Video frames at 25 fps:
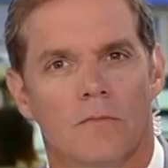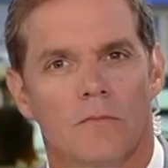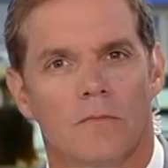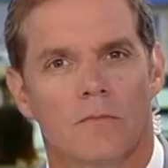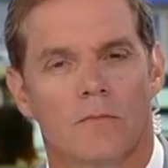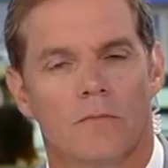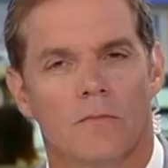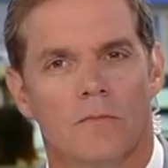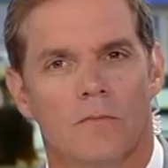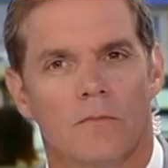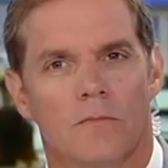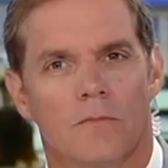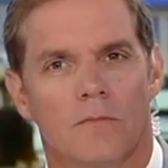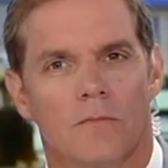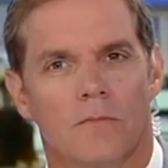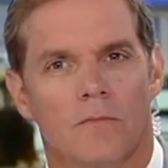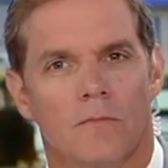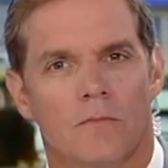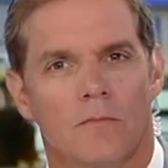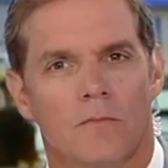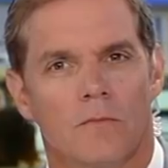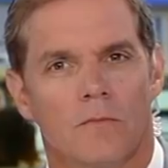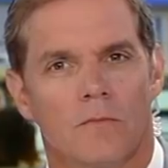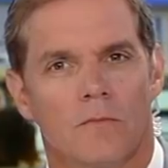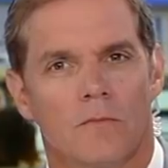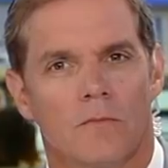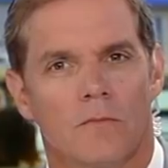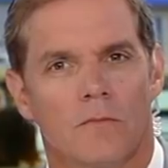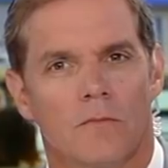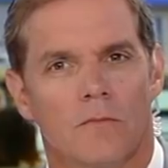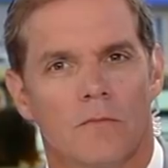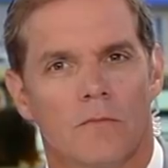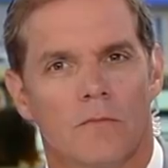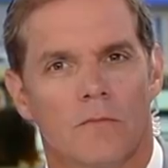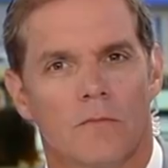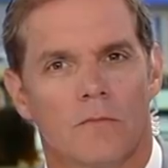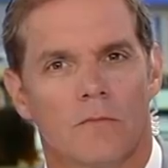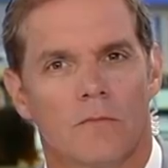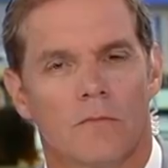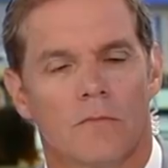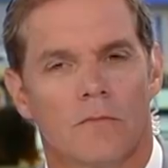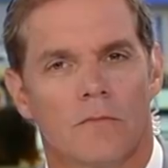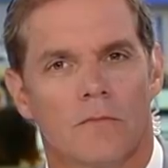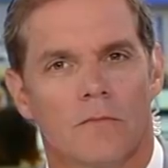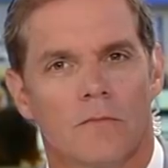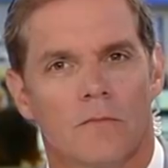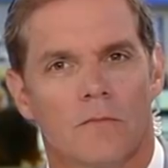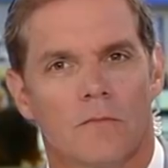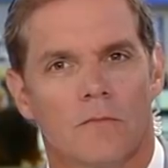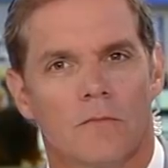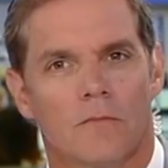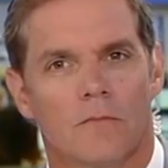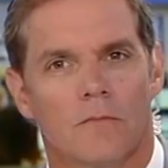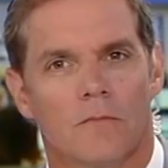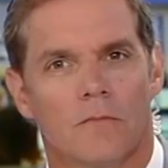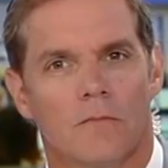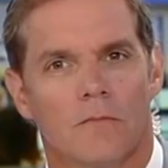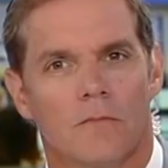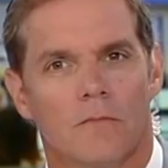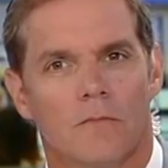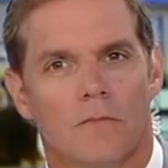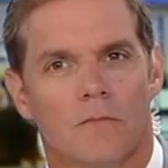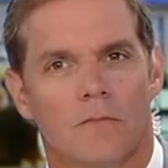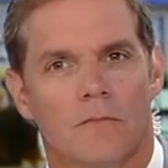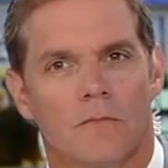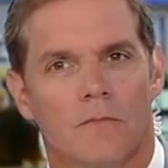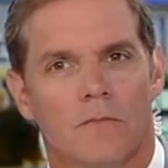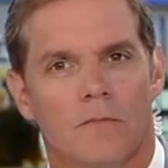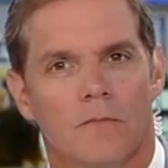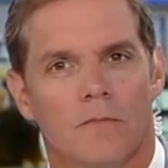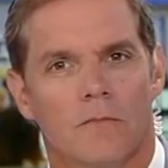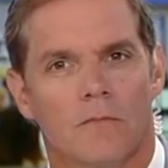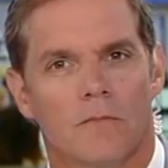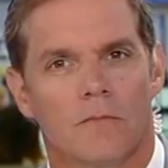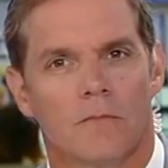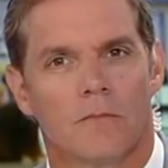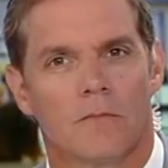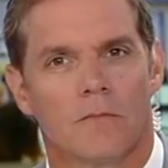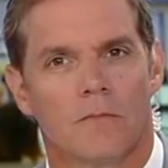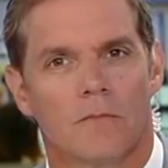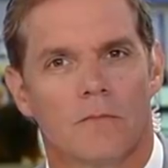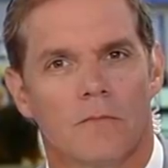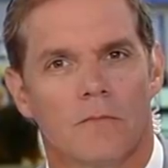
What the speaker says: The person shown says nothing.